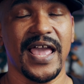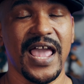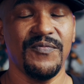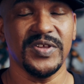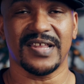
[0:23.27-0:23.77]

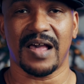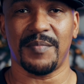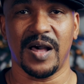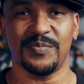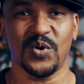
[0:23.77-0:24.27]
every time
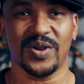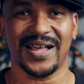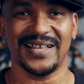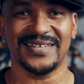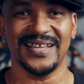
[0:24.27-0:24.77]
I upload
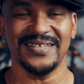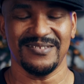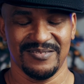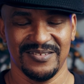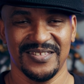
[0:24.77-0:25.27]
content
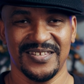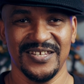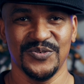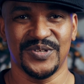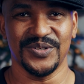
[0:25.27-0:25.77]
to
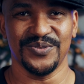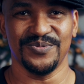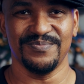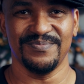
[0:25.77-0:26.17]
YouTube.